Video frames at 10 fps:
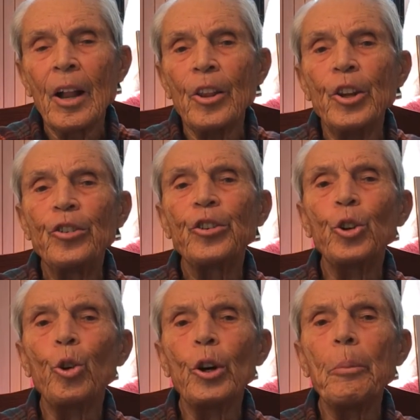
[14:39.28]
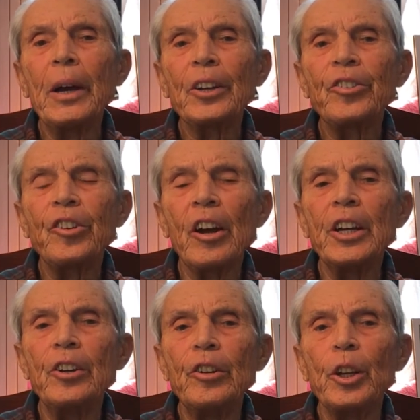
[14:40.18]
This story about
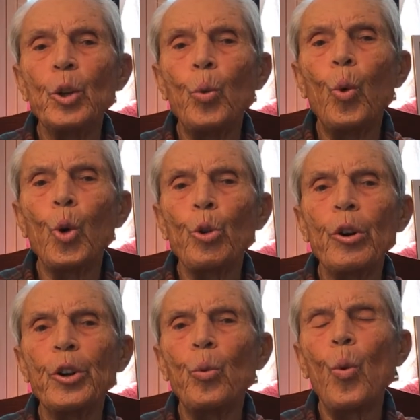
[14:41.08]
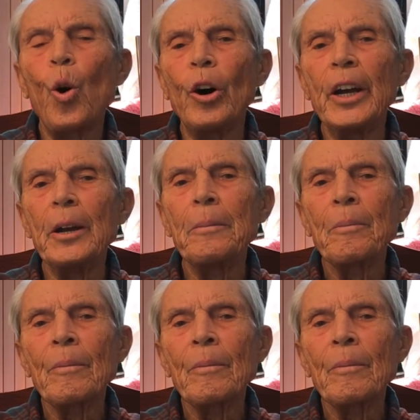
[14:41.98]
changing the water into wine